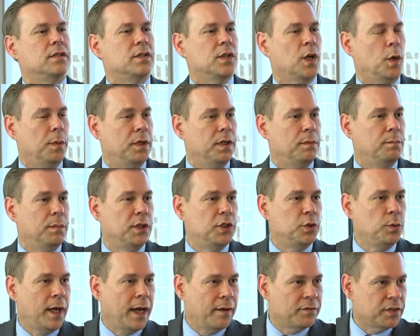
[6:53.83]
And so,
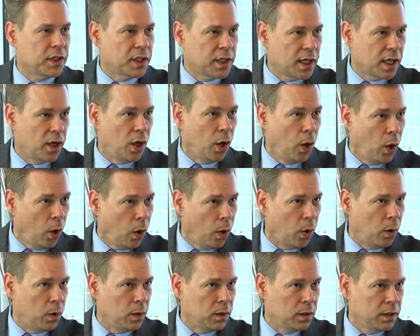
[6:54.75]
but you have to cut a
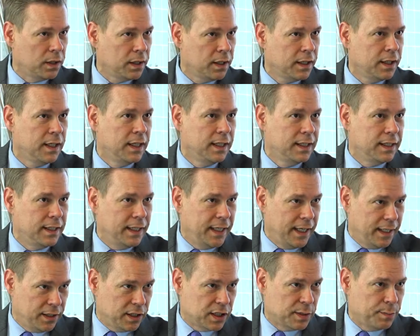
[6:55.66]
hole
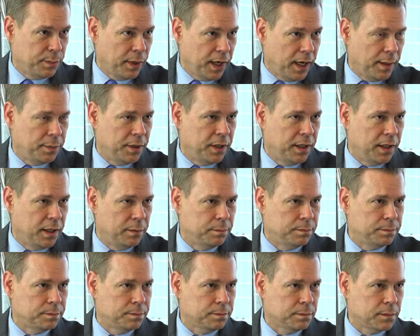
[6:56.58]
in the spa pump,
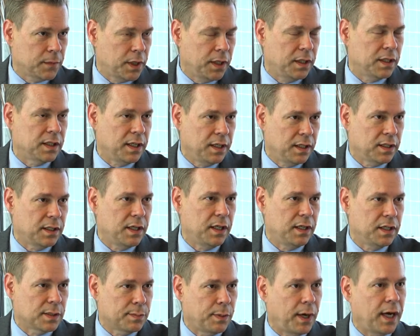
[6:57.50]
in
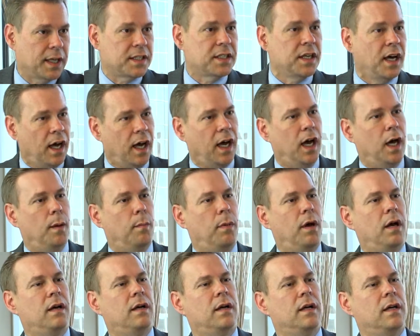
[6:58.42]
the spa tub,
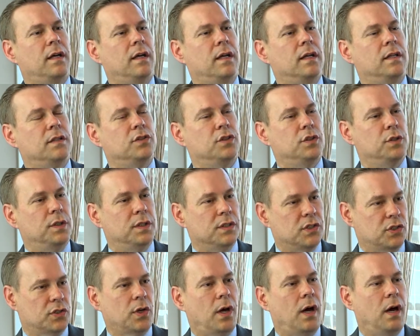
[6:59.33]
to
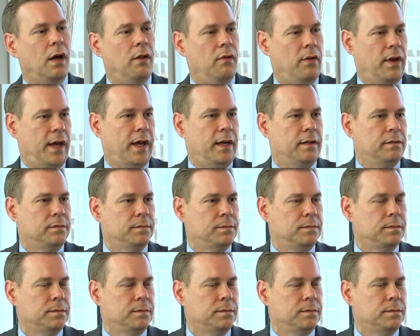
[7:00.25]
install that.